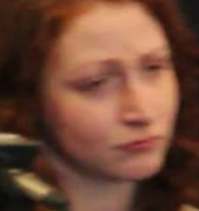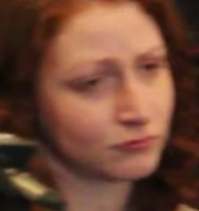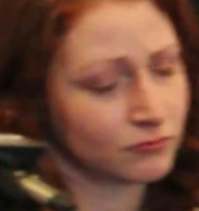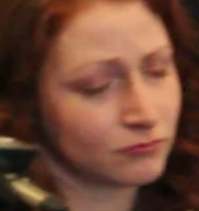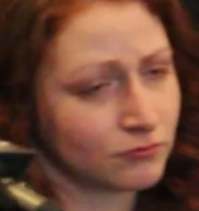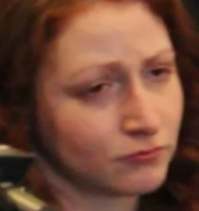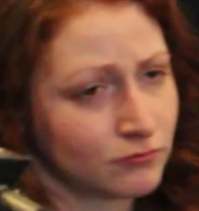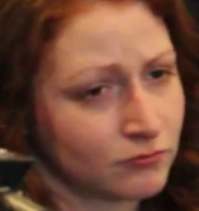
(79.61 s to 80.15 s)

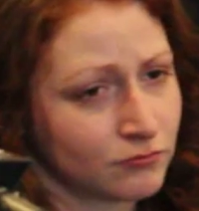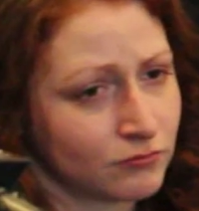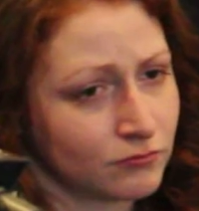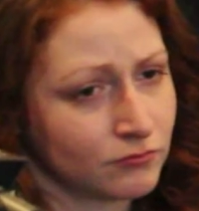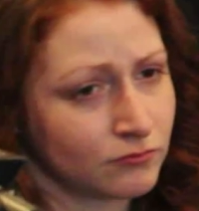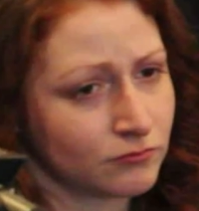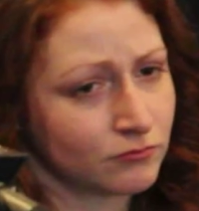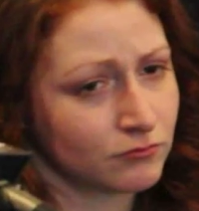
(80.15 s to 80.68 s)

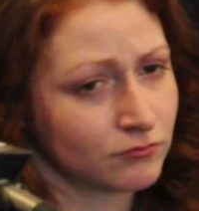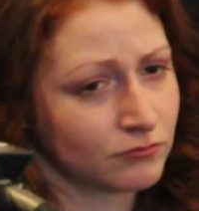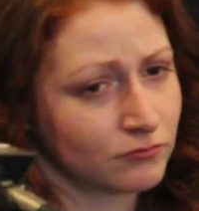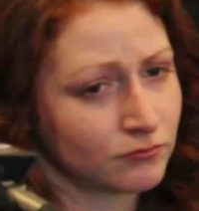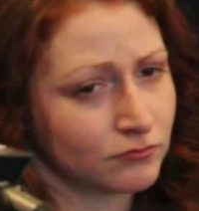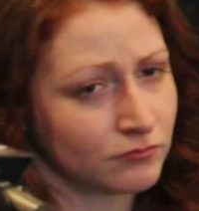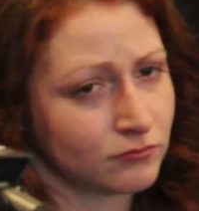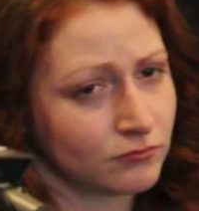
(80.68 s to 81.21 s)

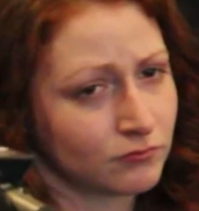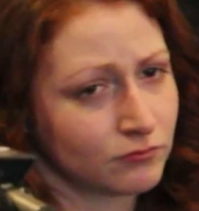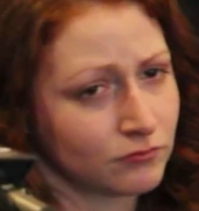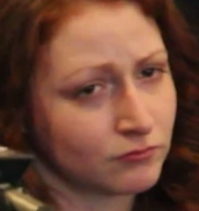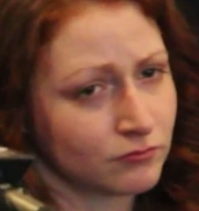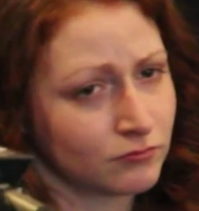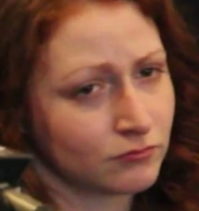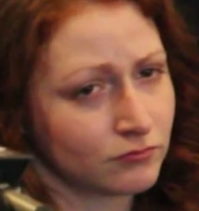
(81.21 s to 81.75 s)

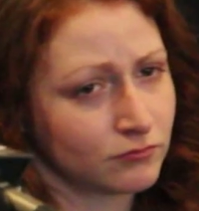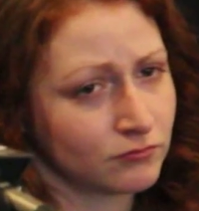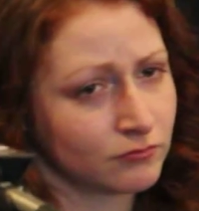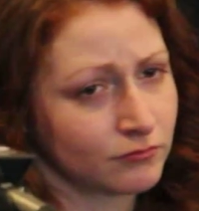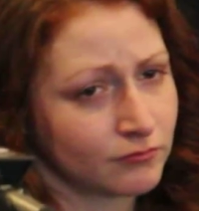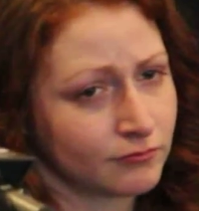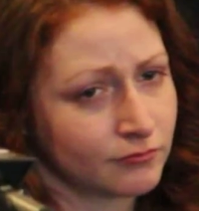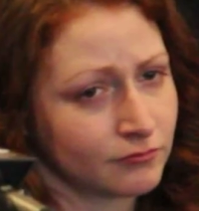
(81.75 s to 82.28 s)

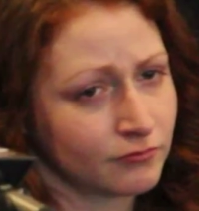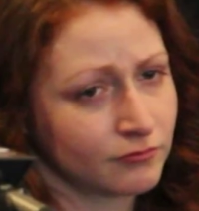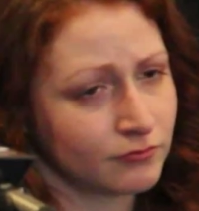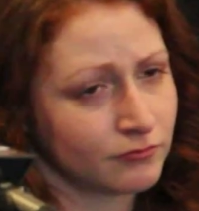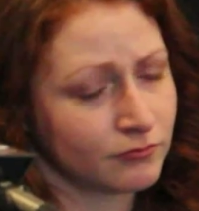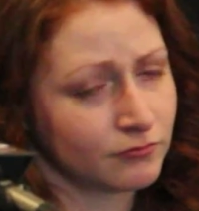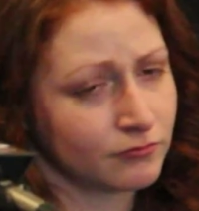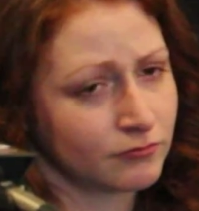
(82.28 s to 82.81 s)

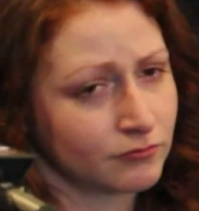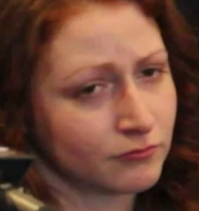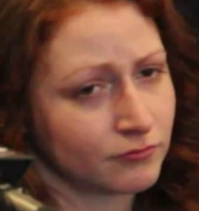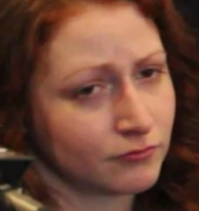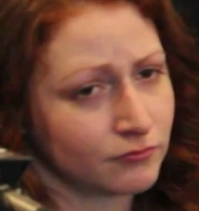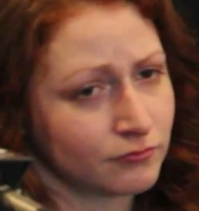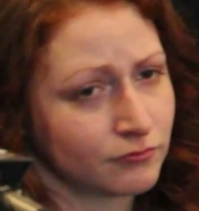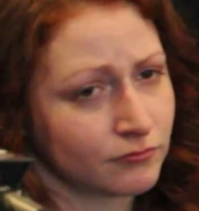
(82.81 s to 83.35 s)

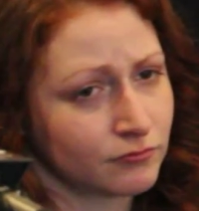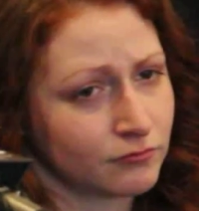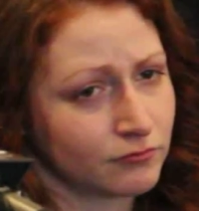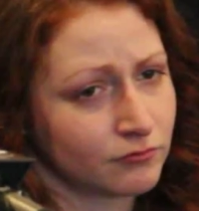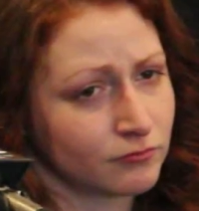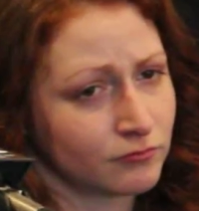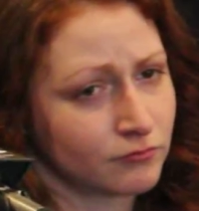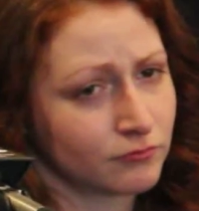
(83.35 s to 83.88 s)

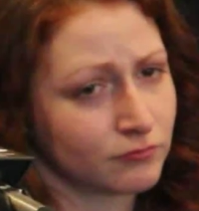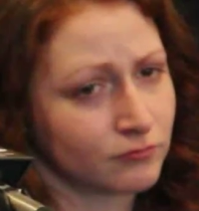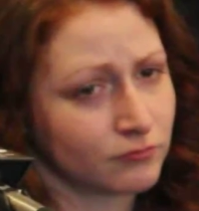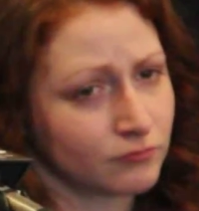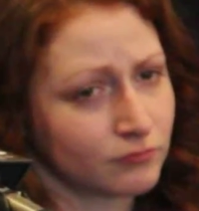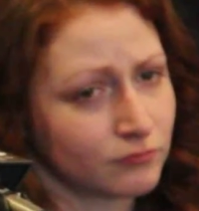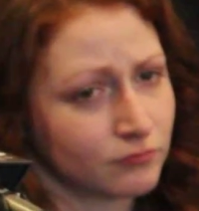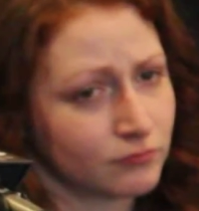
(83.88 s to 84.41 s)

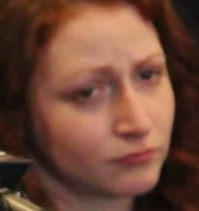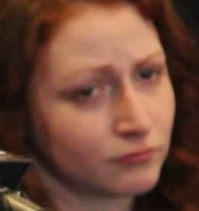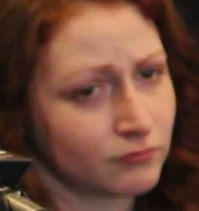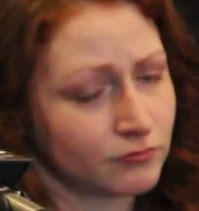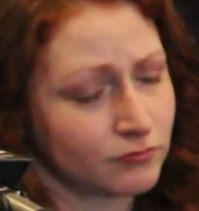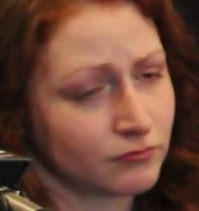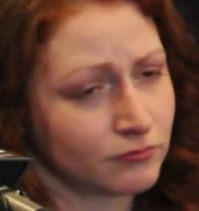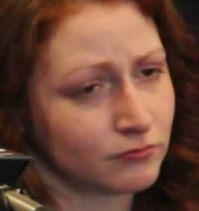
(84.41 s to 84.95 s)

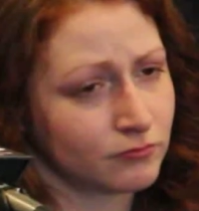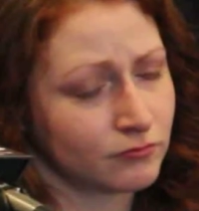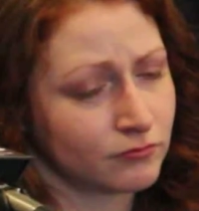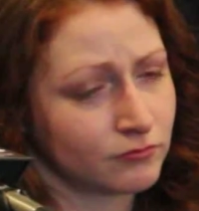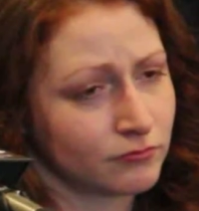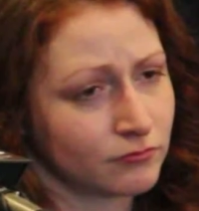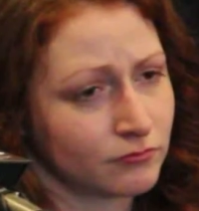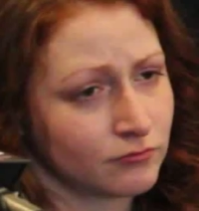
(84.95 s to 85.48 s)

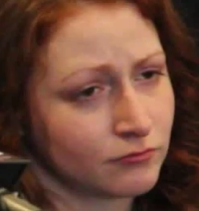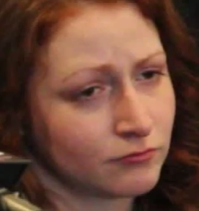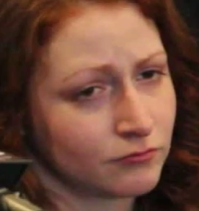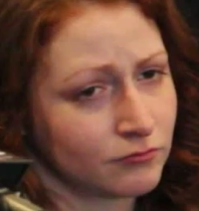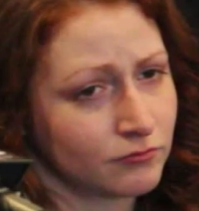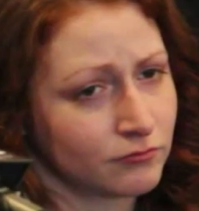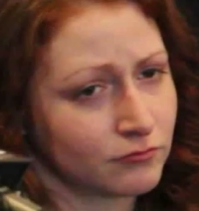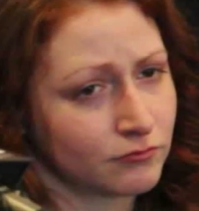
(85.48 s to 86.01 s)

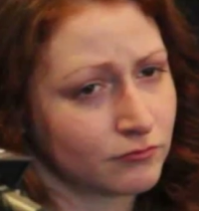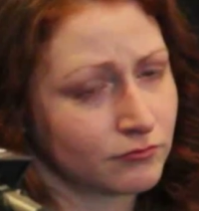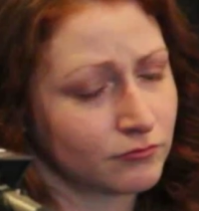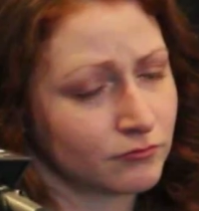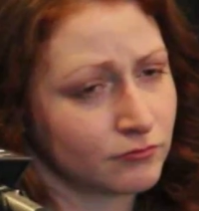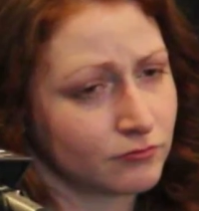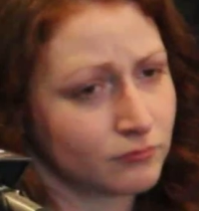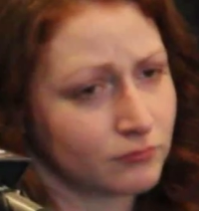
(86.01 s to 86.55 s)

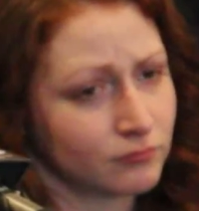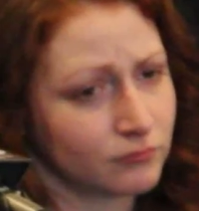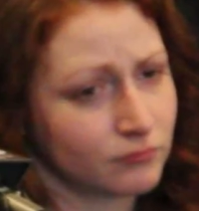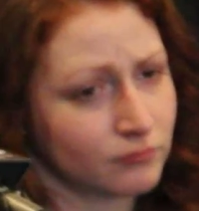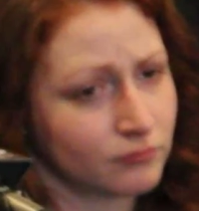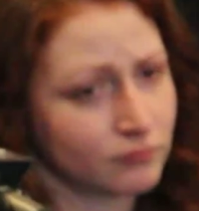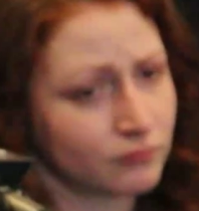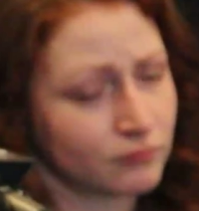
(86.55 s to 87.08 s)

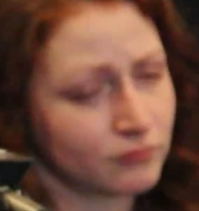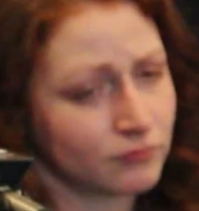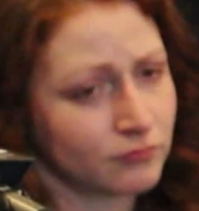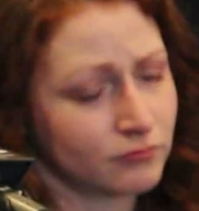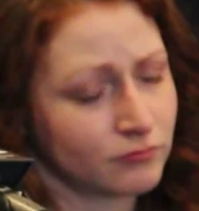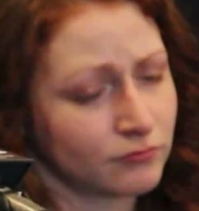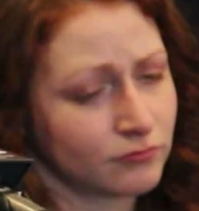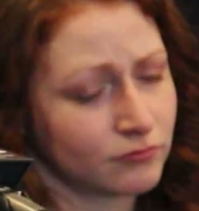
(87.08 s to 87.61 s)
[no speech]